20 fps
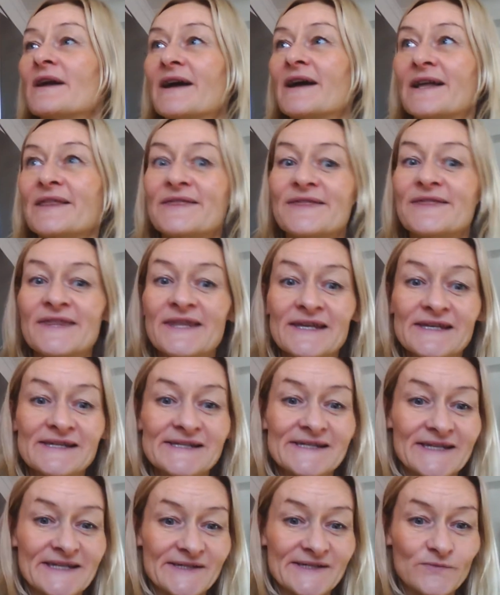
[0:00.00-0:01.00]
And this
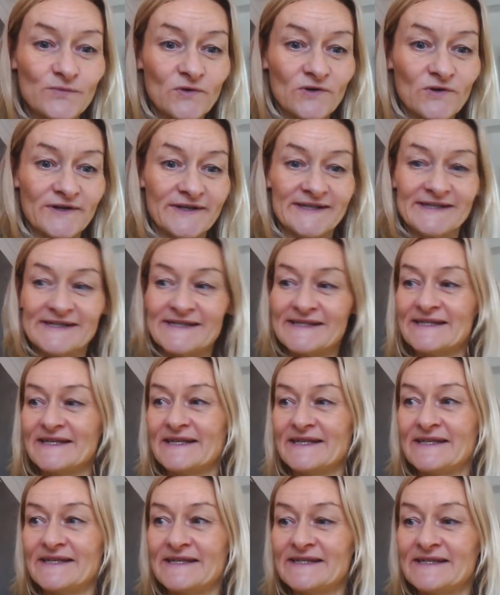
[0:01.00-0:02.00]
is what he
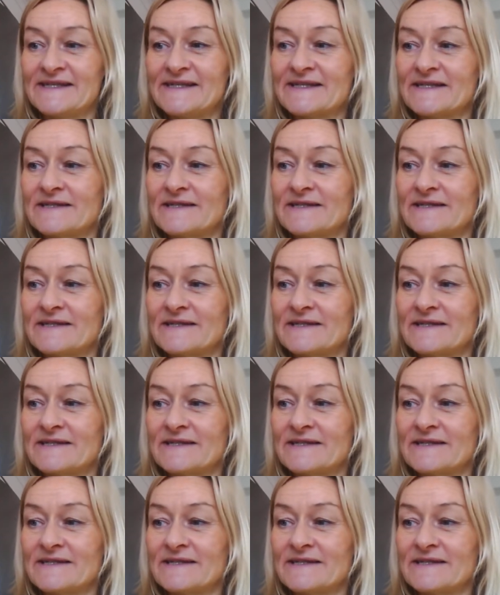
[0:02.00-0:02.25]
sees.